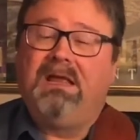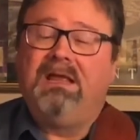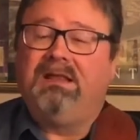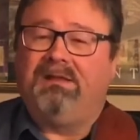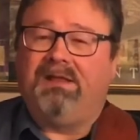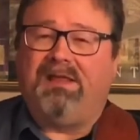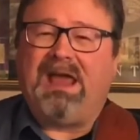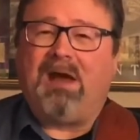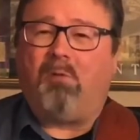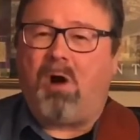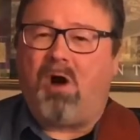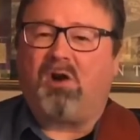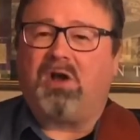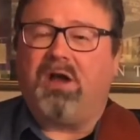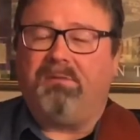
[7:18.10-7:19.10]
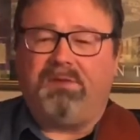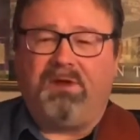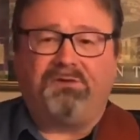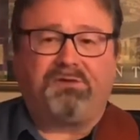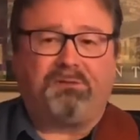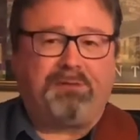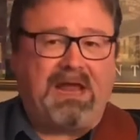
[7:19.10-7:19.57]
That walk up,
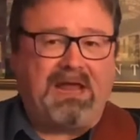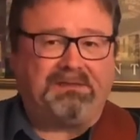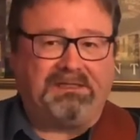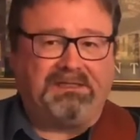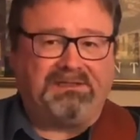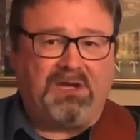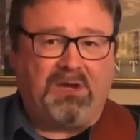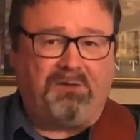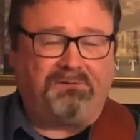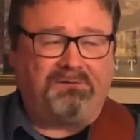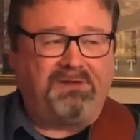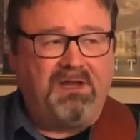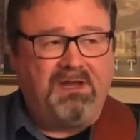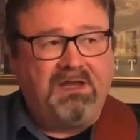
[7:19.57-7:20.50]
those are passing tones.